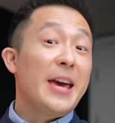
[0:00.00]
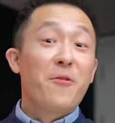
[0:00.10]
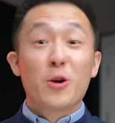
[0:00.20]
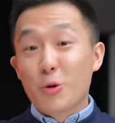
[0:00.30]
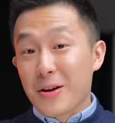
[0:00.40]
If
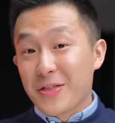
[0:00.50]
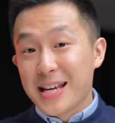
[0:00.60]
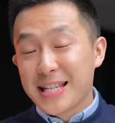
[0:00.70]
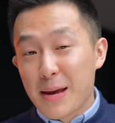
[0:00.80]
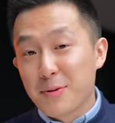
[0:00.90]
you enjoyed
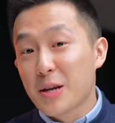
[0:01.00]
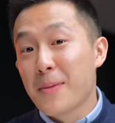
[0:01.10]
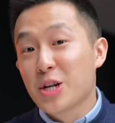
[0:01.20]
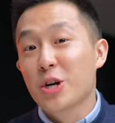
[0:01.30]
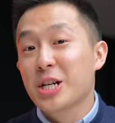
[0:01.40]
these tips,
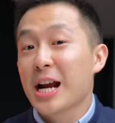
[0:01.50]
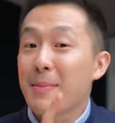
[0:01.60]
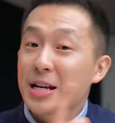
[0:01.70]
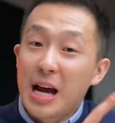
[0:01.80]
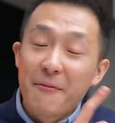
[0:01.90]
make sure to check out
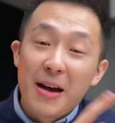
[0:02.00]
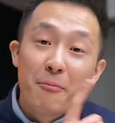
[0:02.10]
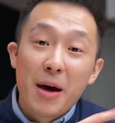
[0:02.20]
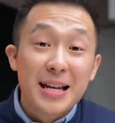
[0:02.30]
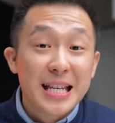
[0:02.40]
my top 5
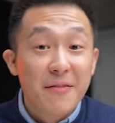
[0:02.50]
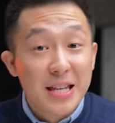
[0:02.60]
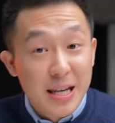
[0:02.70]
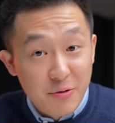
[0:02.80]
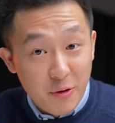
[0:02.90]
productivity
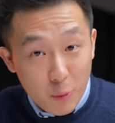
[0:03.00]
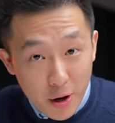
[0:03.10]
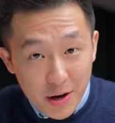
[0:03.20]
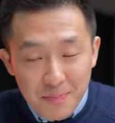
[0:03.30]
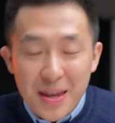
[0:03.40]
tips for
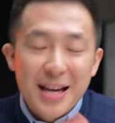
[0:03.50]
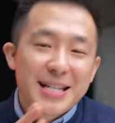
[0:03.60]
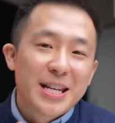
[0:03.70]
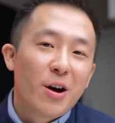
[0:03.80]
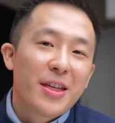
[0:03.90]
work.
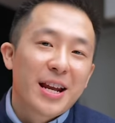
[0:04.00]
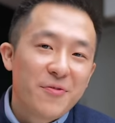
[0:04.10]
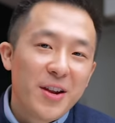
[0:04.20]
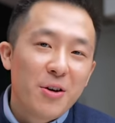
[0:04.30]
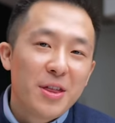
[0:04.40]
See you on the next
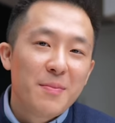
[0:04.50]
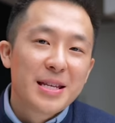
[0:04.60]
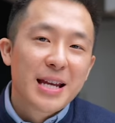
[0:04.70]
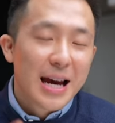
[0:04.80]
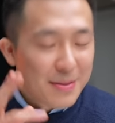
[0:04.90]
video. In the
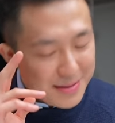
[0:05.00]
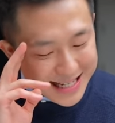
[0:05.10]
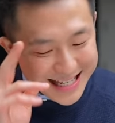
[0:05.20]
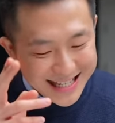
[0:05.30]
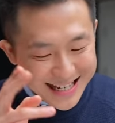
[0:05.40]
meantime,
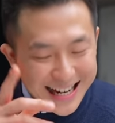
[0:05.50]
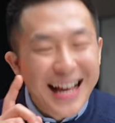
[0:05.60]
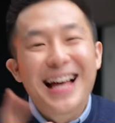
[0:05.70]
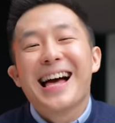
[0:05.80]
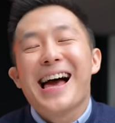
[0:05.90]

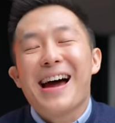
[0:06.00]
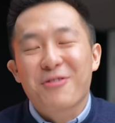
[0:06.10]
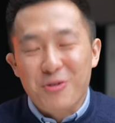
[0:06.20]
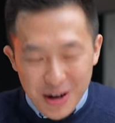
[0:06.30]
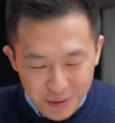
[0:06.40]
have a
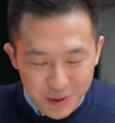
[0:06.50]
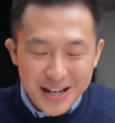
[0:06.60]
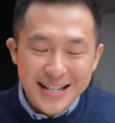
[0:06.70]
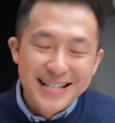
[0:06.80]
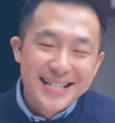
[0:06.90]
great one.